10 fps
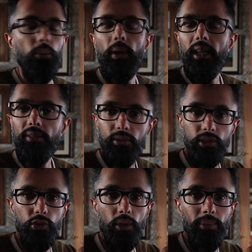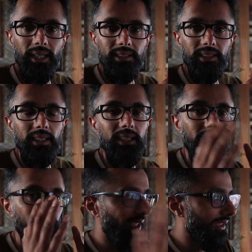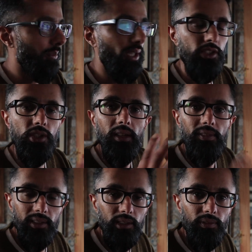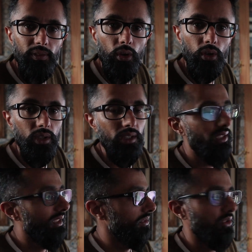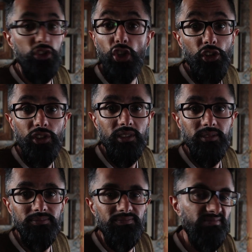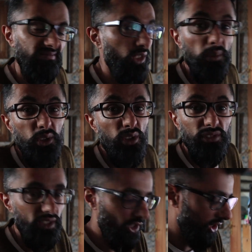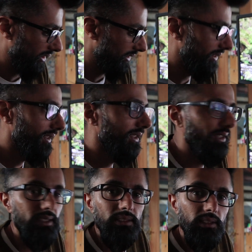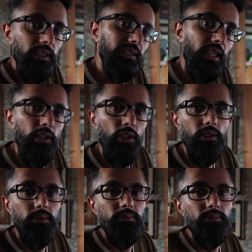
when I flew the drone back, hit the branch, fell on the floor, done. No more drone footage. Let's carry on.